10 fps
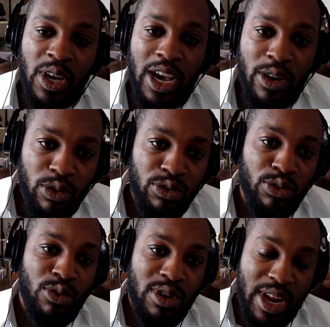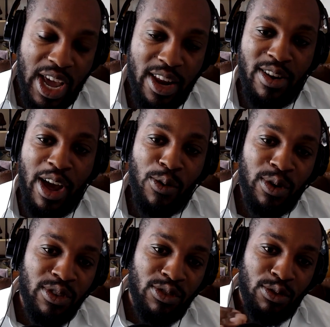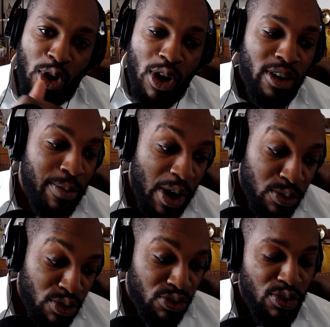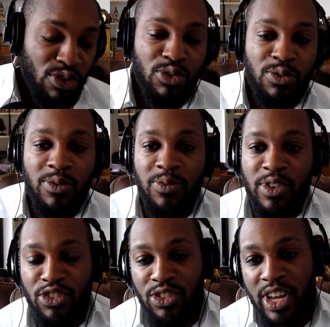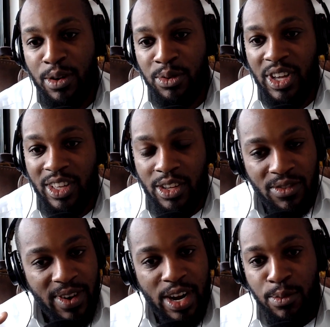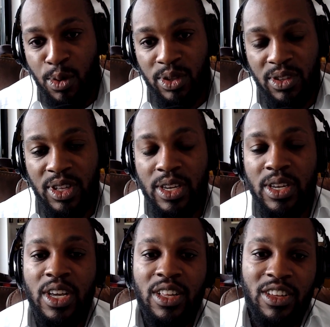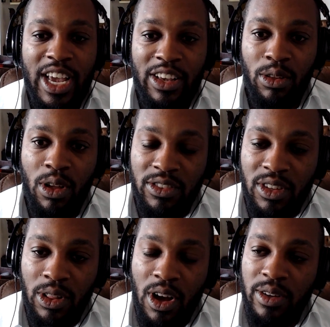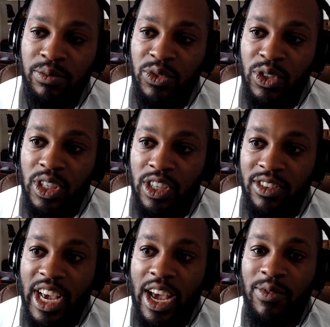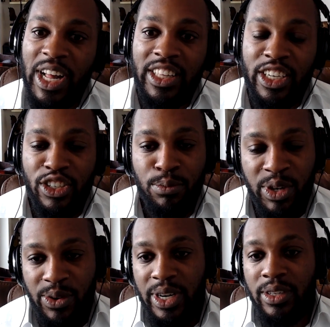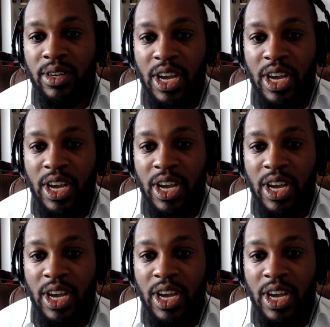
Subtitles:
And also then I want us to talk about, just so you just finish there, because I think it's very important and it gets lost a lot, is that validation period.